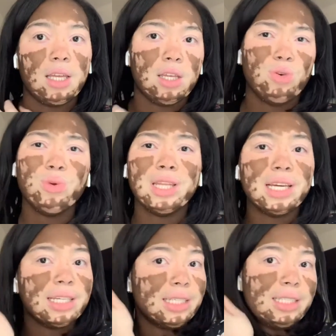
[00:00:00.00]
you really
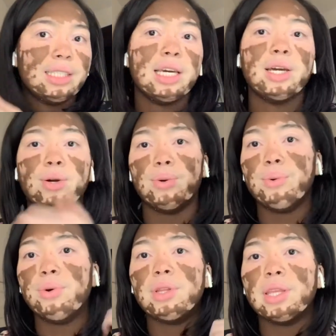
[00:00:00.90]
couldn't tell
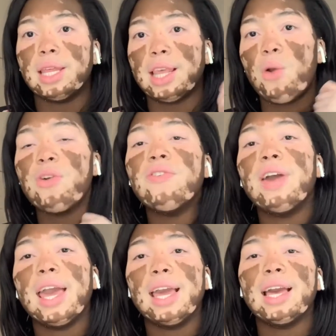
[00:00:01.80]
that they were
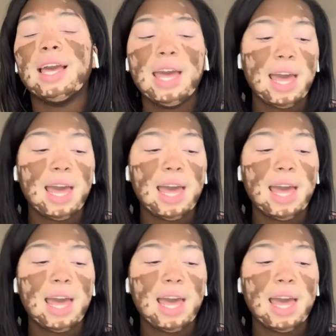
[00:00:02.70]
fake.